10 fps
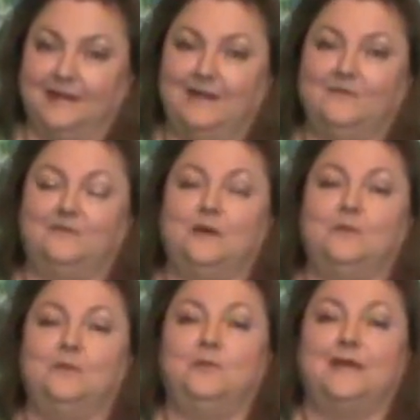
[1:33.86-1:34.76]
If
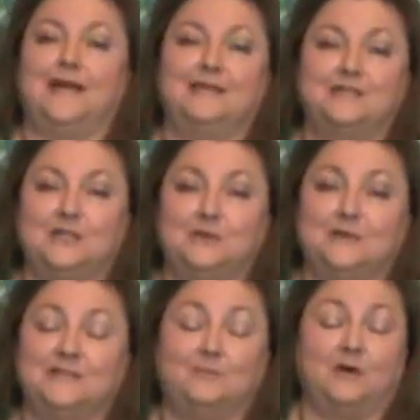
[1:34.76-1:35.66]
someone would ask you
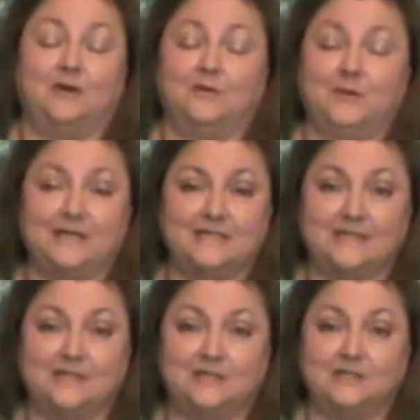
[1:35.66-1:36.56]
as part of the Reiki
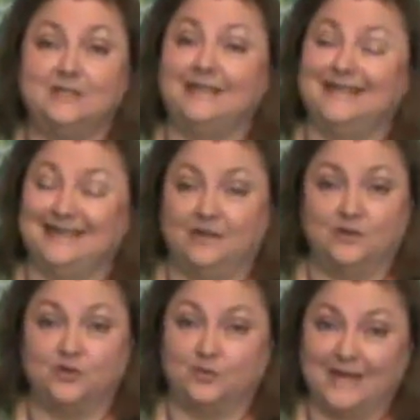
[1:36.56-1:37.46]
session to get
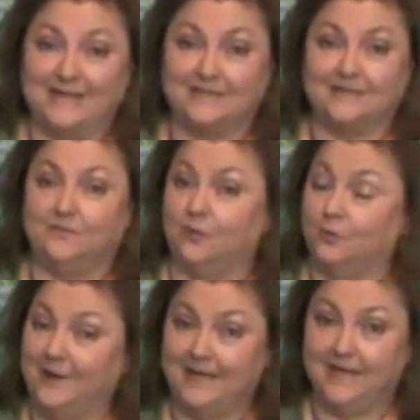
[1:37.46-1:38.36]
undressed for
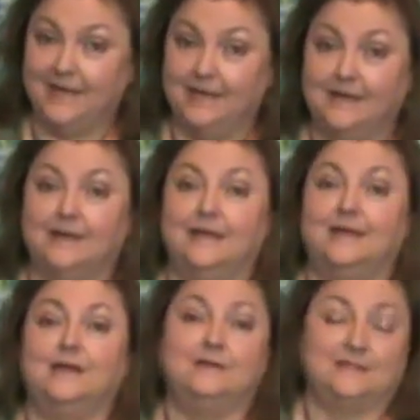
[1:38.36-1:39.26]
Reiki,
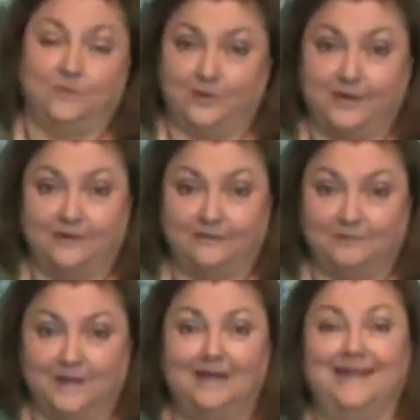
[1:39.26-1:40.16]
go somewhere else.
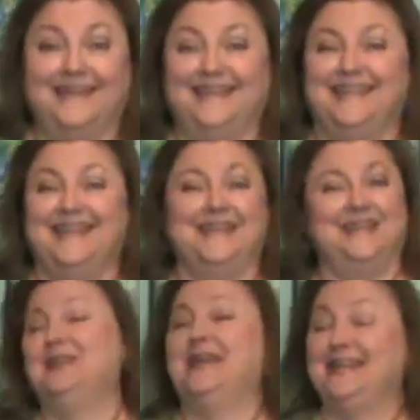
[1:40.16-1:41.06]

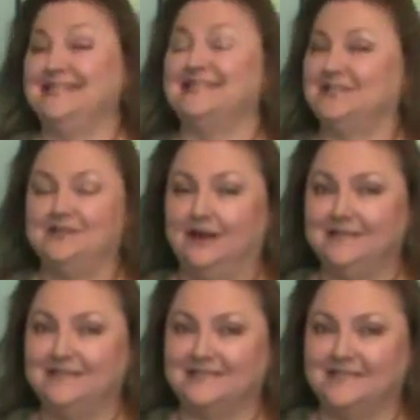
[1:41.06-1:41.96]
It is not
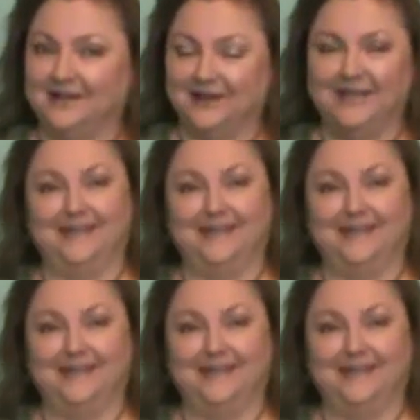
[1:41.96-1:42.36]
necessary.